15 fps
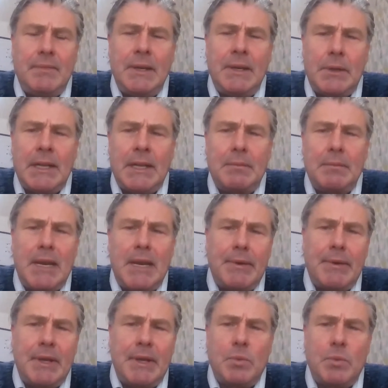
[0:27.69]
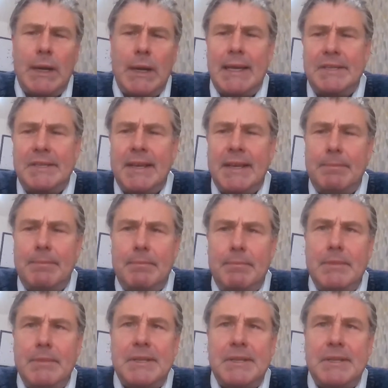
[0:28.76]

in looking at the myriad ways that